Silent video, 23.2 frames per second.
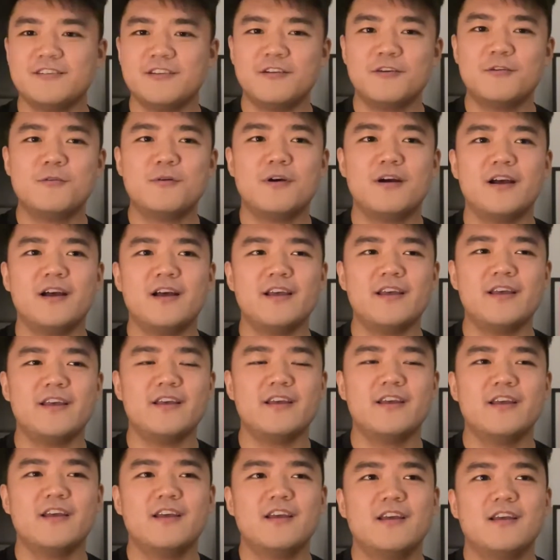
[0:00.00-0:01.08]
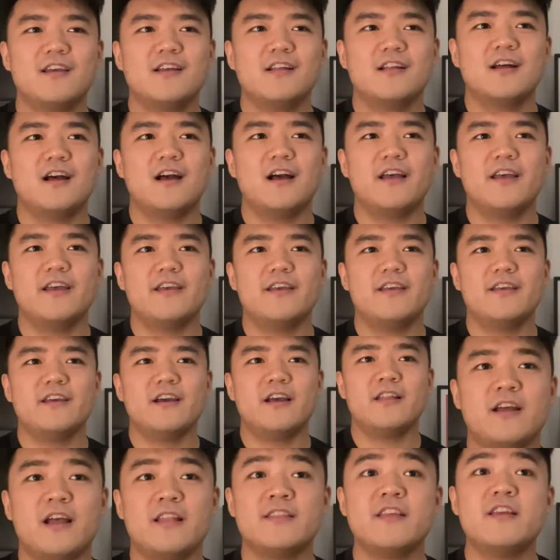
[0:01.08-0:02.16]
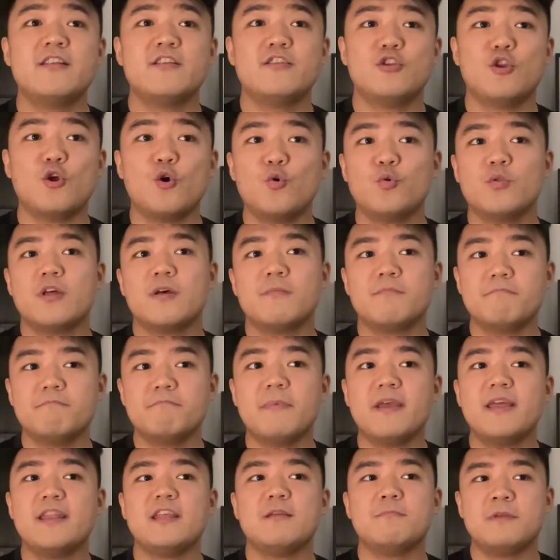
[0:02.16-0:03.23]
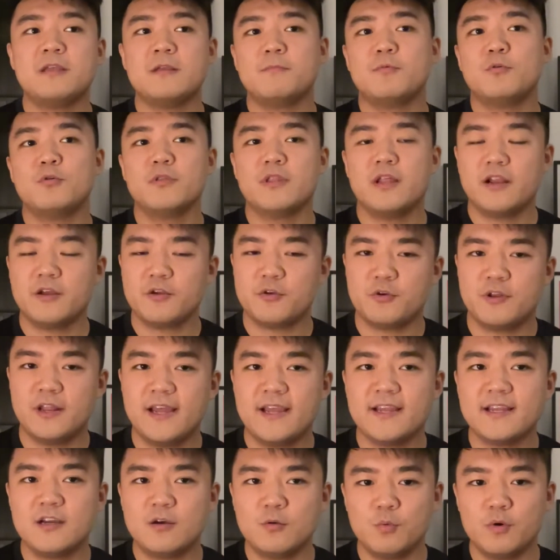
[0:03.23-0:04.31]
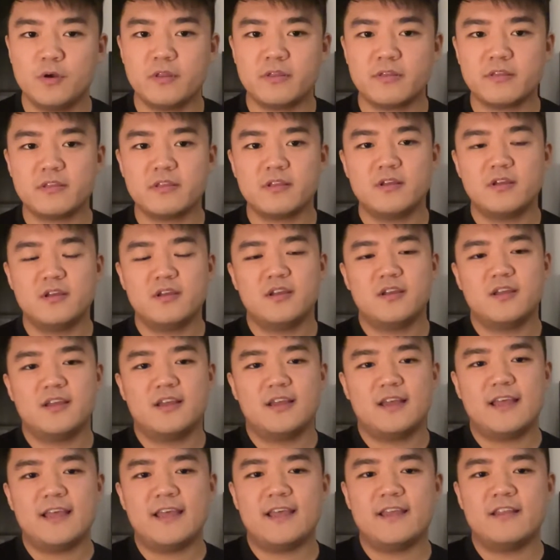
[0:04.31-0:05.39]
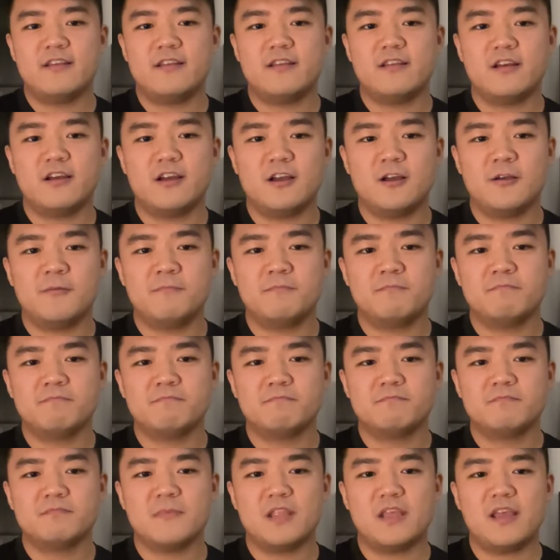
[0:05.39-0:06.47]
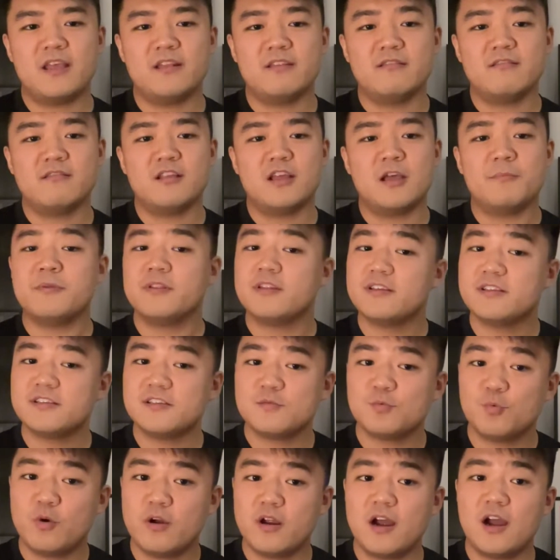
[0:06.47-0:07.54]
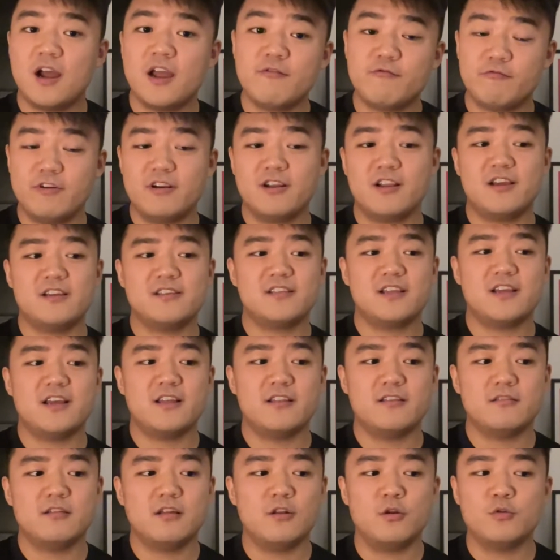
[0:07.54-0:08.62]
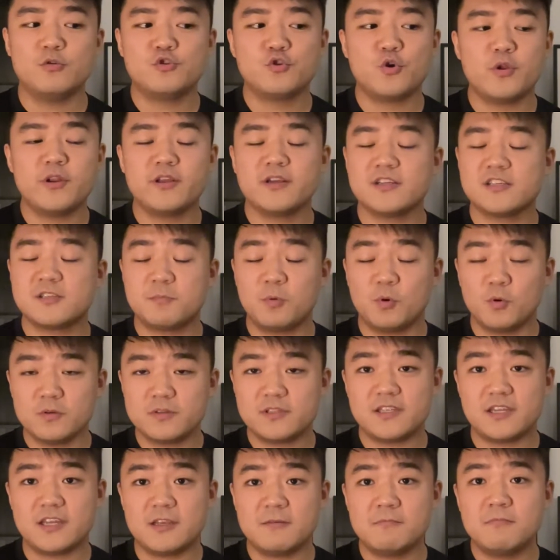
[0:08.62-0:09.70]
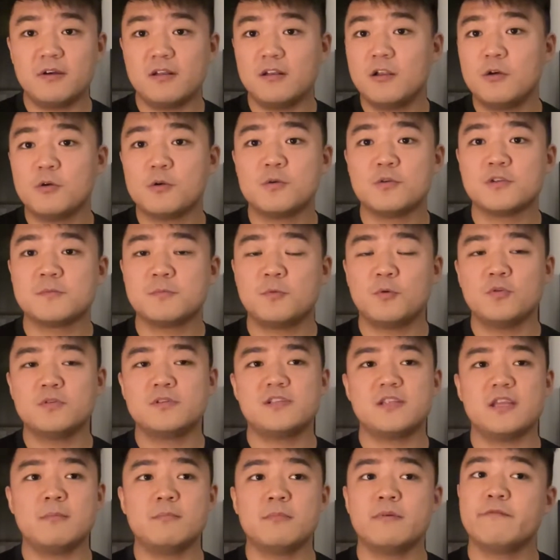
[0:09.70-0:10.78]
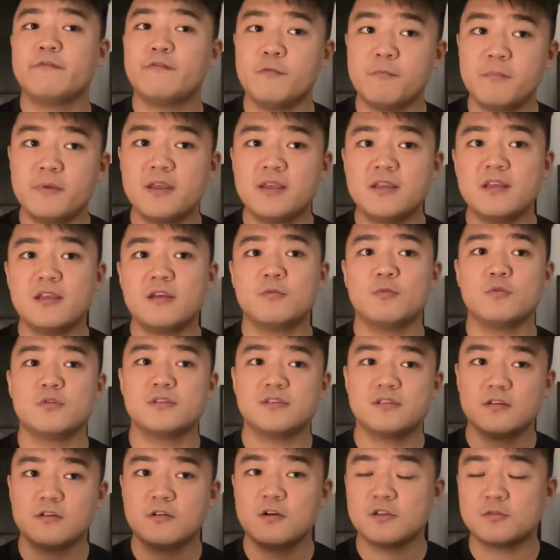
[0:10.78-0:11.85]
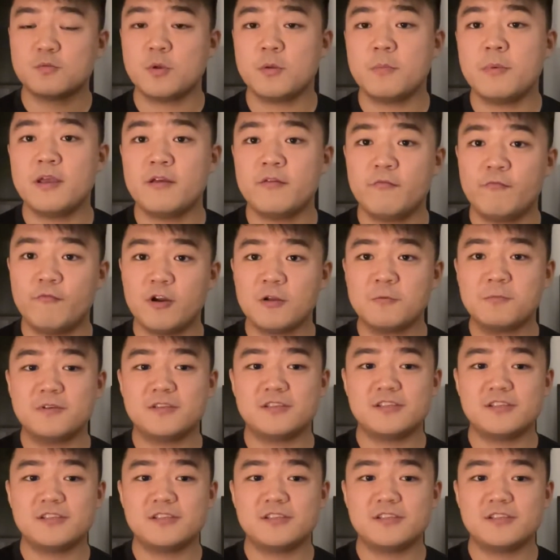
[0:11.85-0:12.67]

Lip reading: know, I didn't know that many people that I could hang out with, and I mean, this is where I realized that, you know, joining a sports team, a local sports team, and for me it was the Causeway Bay rugby